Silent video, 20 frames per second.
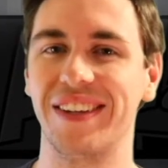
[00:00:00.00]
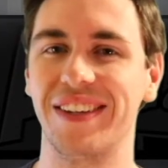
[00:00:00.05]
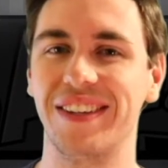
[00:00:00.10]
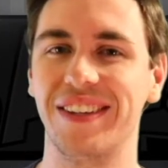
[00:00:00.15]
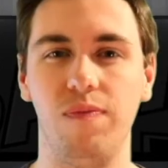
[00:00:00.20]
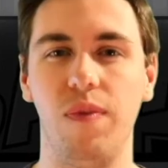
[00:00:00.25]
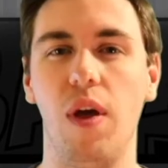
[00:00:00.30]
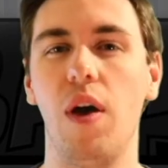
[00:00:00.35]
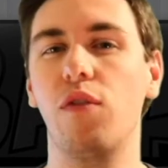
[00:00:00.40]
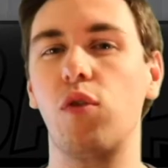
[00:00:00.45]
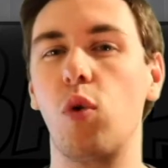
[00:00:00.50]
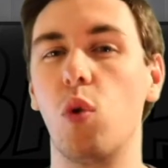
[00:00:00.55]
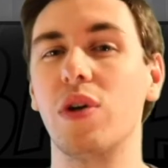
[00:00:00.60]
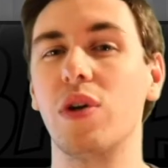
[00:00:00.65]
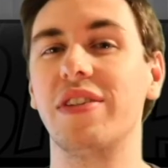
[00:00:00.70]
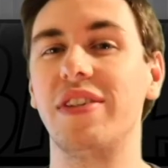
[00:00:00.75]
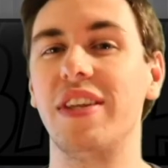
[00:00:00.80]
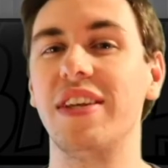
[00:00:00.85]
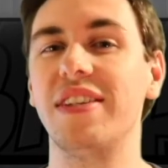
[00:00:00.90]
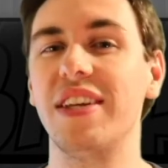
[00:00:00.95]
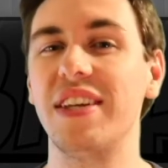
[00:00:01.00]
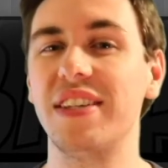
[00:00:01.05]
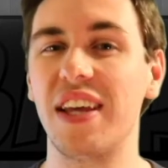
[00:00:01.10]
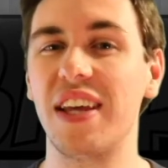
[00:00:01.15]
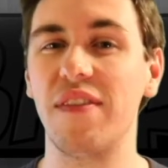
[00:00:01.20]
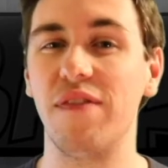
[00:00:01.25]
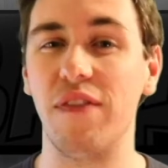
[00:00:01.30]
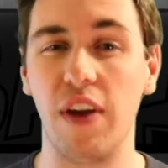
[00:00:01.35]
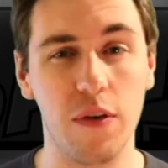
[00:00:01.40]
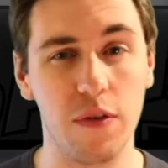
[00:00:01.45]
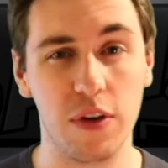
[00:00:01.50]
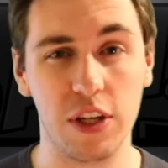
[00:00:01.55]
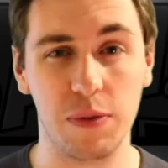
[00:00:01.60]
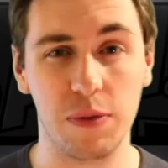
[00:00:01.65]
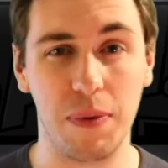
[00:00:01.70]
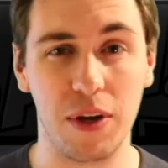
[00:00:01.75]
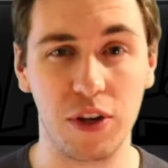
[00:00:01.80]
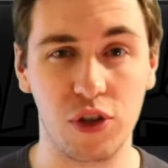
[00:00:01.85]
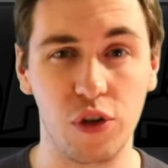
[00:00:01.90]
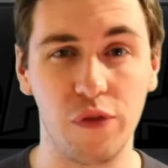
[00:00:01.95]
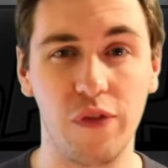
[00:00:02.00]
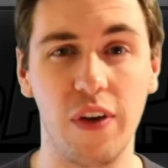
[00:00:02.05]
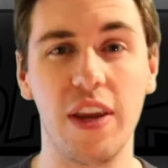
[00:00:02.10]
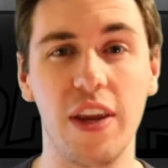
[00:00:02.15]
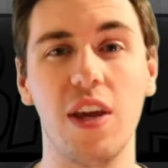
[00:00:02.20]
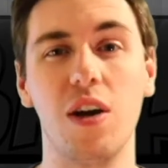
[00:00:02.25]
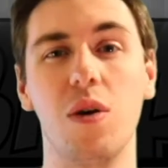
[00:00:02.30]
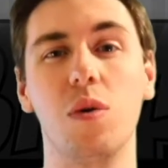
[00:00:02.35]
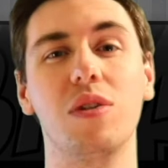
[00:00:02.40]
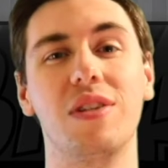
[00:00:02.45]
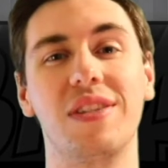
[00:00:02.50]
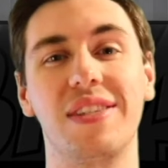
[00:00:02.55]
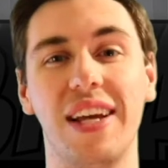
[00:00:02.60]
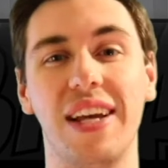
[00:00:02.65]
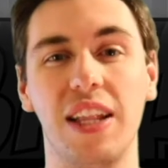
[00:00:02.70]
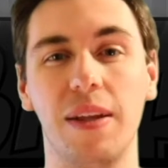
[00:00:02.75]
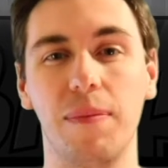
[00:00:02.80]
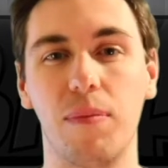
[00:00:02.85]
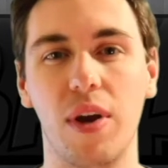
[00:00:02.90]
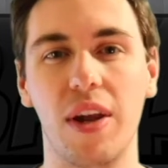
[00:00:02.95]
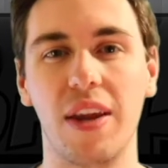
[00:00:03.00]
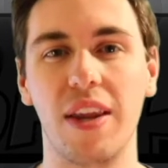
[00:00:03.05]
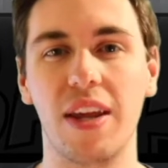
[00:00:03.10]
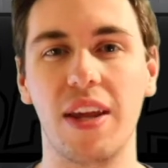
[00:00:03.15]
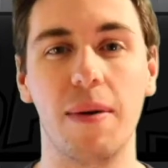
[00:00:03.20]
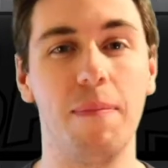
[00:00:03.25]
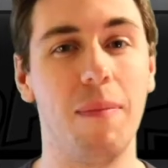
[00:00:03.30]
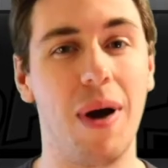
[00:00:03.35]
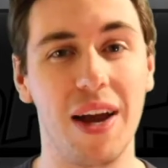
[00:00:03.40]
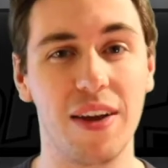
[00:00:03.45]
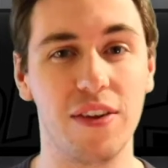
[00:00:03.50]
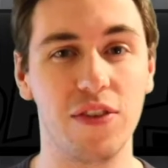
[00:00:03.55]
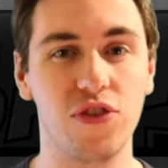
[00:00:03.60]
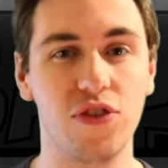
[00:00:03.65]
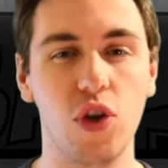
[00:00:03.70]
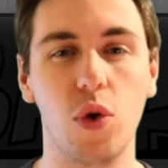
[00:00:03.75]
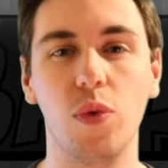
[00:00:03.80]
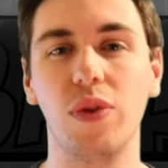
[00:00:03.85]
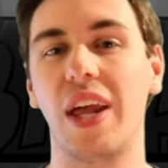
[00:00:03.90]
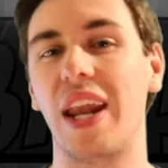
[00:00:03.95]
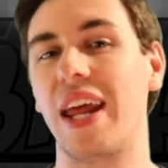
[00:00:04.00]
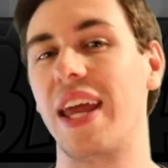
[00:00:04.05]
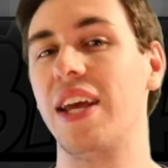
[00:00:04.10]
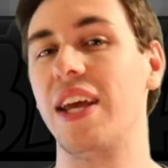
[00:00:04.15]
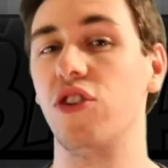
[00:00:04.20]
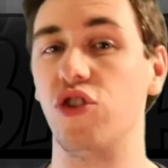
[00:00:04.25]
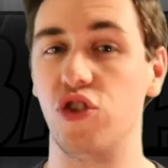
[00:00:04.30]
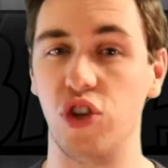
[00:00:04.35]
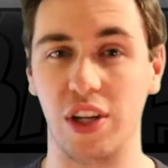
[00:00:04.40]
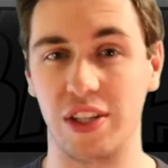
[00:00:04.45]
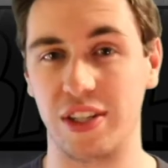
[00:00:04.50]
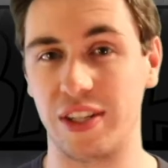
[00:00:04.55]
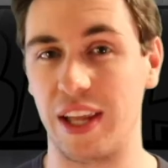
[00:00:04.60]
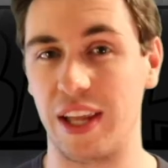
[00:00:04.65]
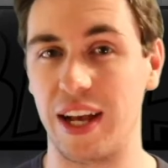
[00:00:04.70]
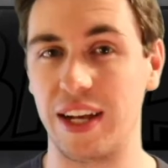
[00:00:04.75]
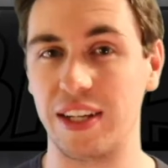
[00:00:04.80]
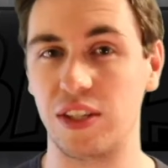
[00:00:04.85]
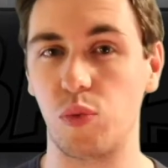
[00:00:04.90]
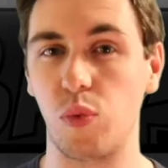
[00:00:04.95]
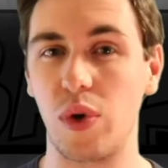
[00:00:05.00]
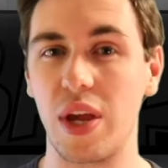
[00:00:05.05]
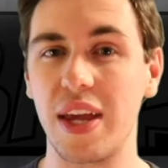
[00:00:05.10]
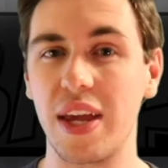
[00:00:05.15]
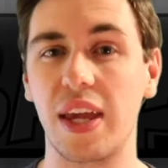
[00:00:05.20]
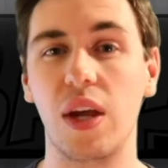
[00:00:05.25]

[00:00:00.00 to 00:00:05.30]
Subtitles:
Now, of course, this is a very special video celebrating a milestone that I hit just last week,